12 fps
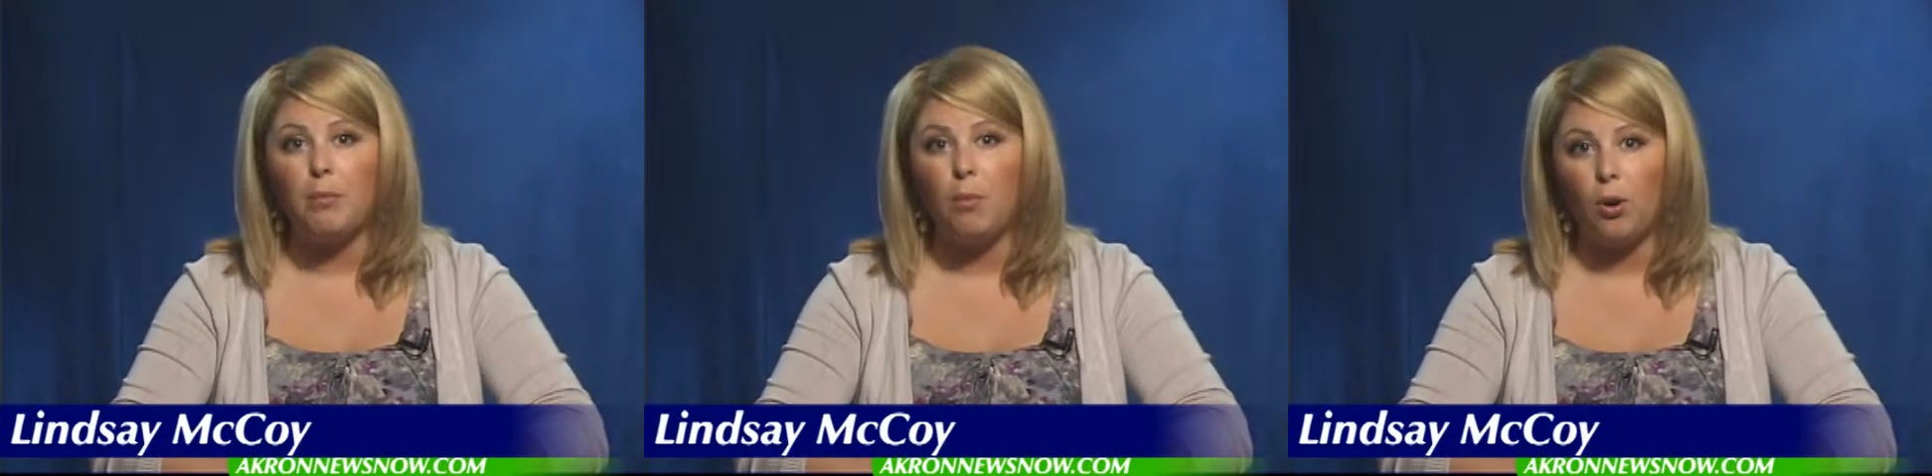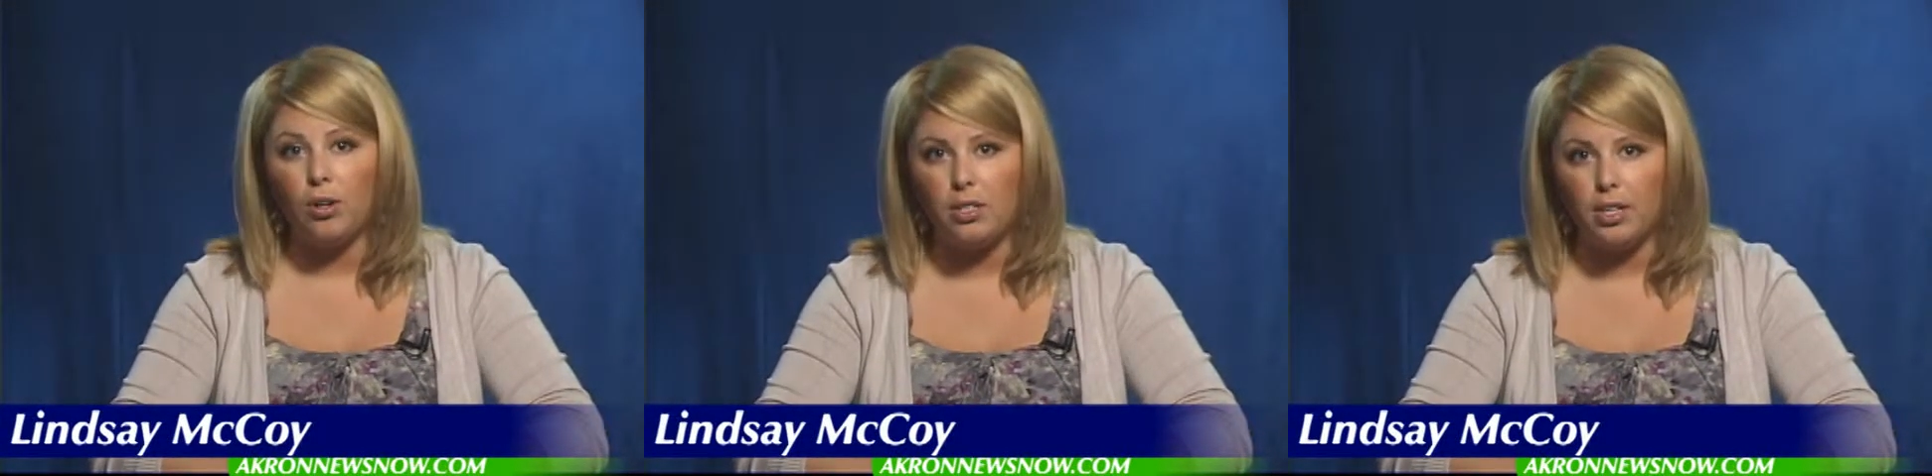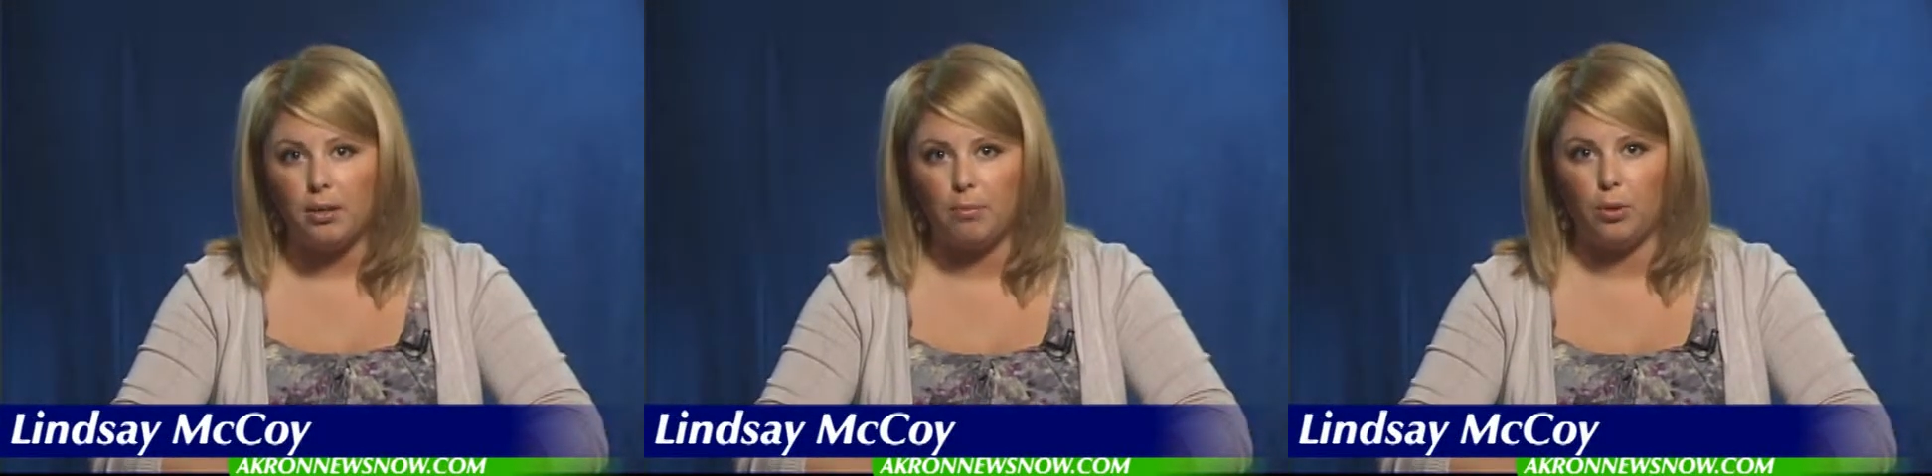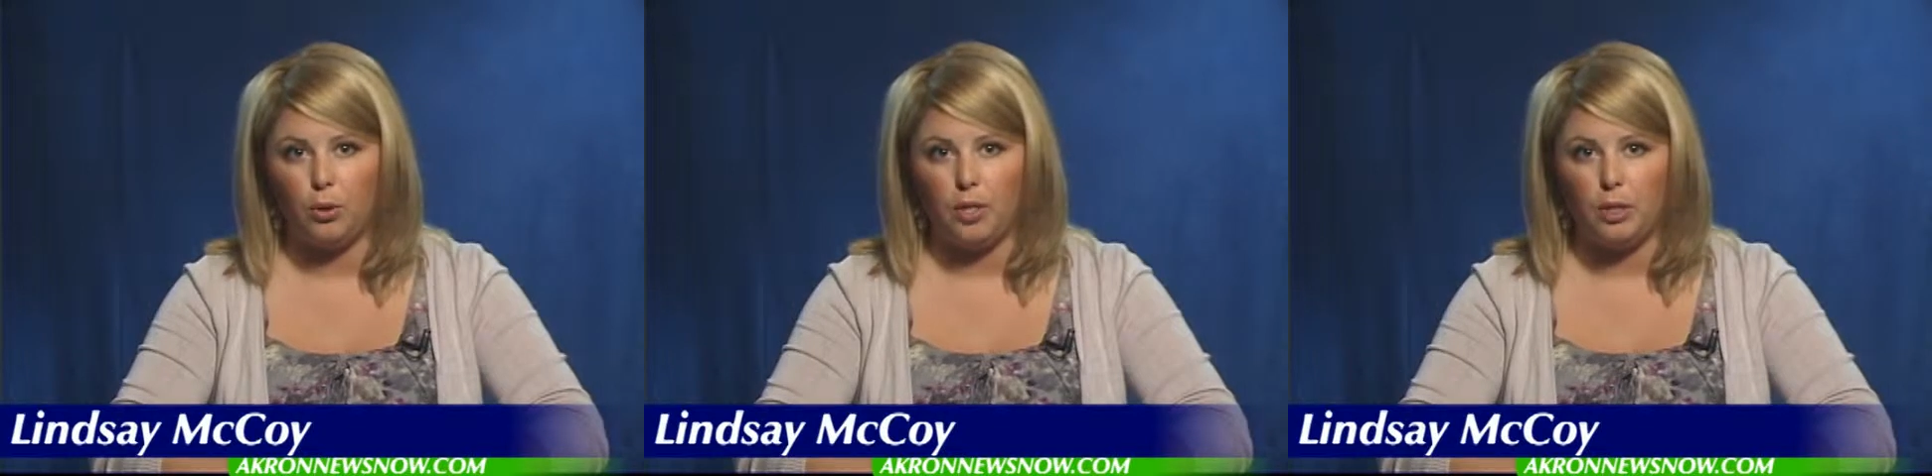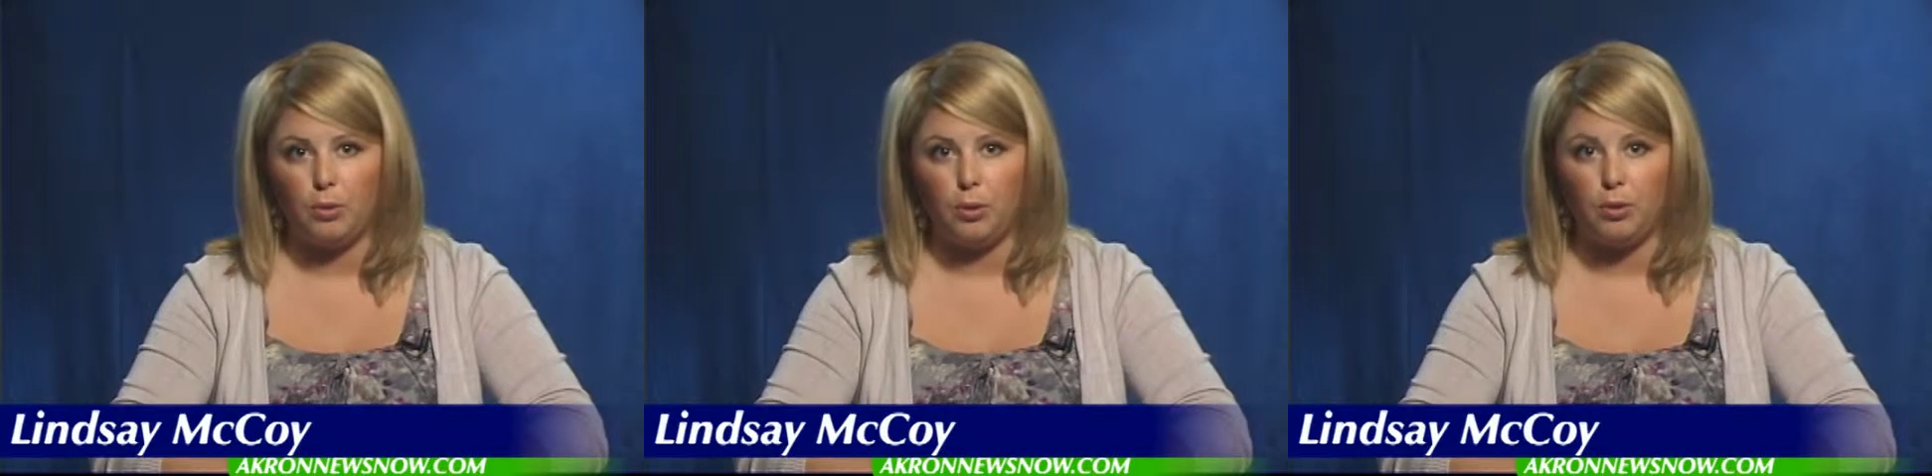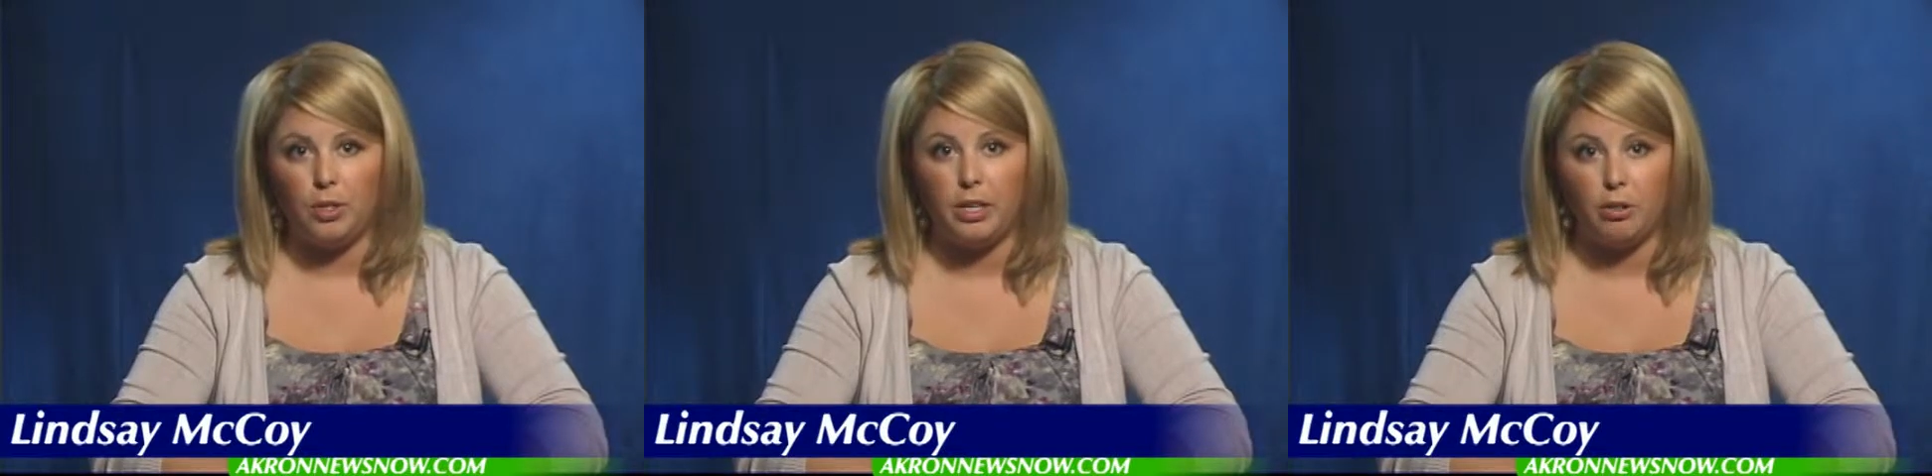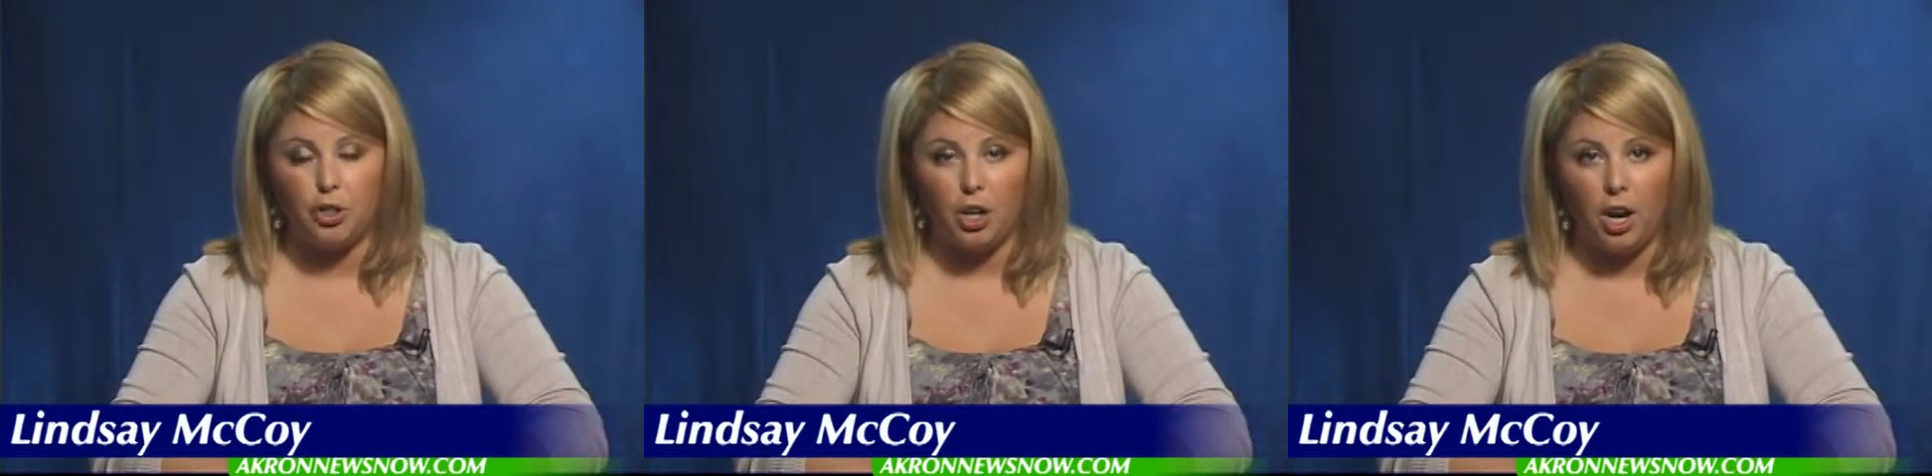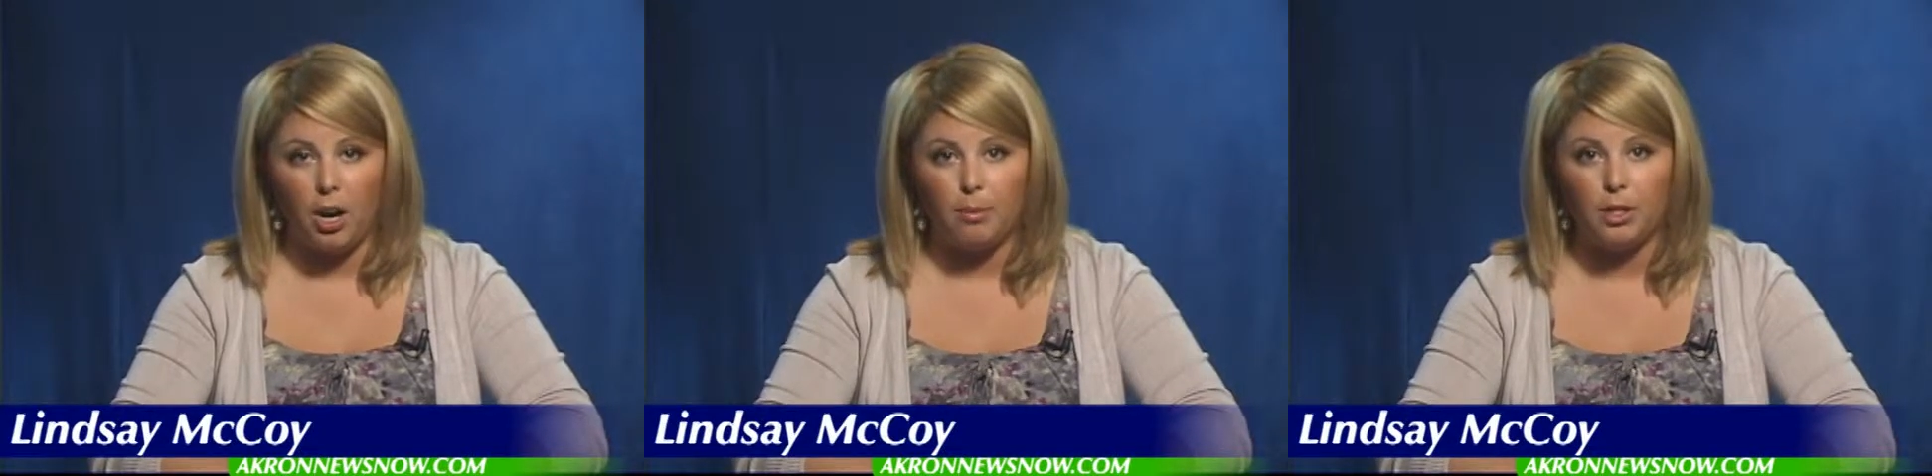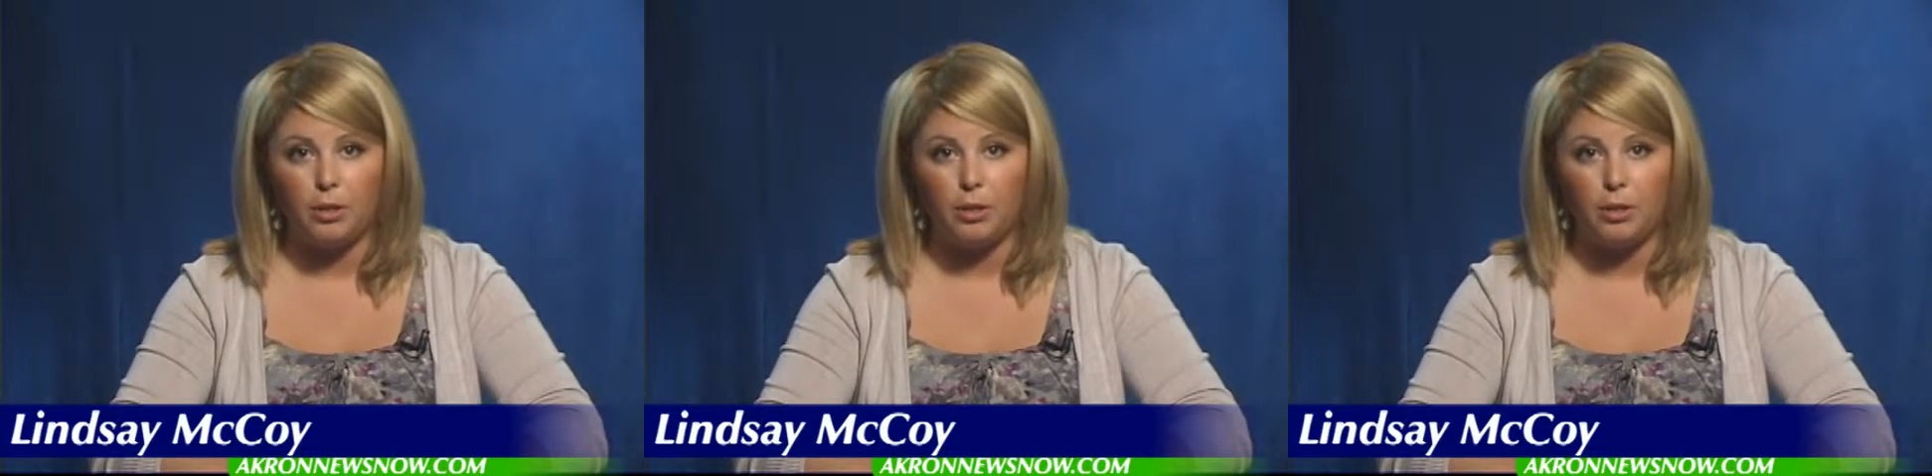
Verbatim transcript: more city employees will lose their jobs,